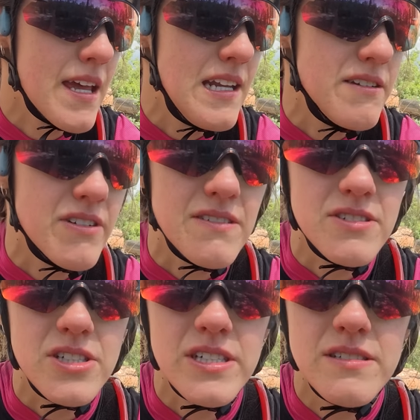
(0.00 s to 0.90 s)
important to
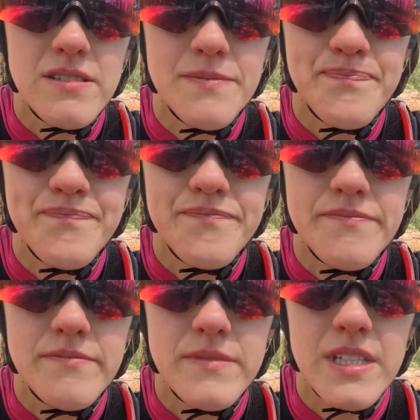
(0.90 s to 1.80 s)
realize when you need
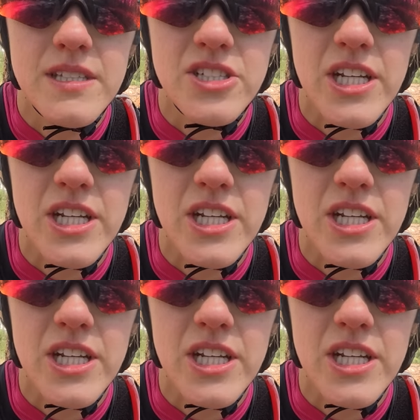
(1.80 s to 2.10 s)
more recovery,